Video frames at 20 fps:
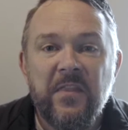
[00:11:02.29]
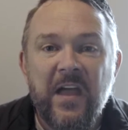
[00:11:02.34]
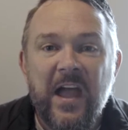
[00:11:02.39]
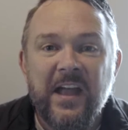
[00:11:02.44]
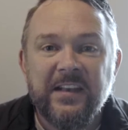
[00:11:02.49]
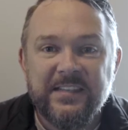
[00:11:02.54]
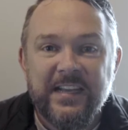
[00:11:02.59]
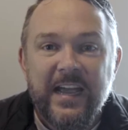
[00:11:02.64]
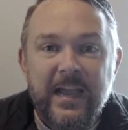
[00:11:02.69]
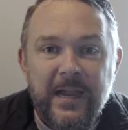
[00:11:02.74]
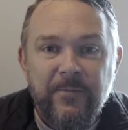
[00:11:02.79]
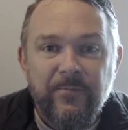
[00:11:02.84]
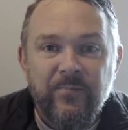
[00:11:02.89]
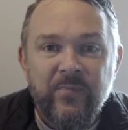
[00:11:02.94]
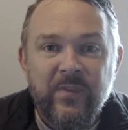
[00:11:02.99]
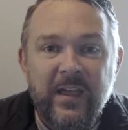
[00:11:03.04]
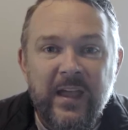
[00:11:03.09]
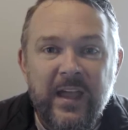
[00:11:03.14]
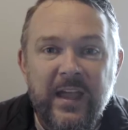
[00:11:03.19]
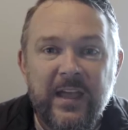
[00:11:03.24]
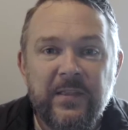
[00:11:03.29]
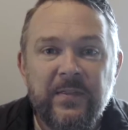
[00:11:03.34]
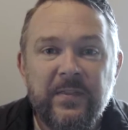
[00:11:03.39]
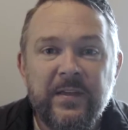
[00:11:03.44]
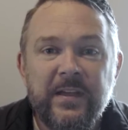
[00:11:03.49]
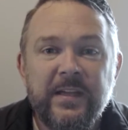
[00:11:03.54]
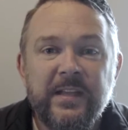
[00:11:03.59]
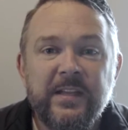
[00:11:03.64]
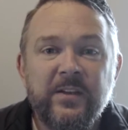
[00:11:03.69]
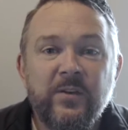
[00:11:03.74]
that day. And
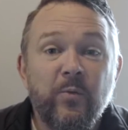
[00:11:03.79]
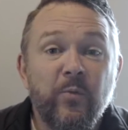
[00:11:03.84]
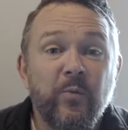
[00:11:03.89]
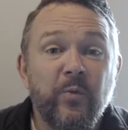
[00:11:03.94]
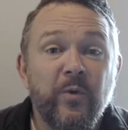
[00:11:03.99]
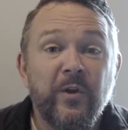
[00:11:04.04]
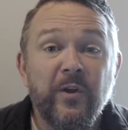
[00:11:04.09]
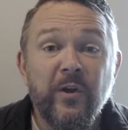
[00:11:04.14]
then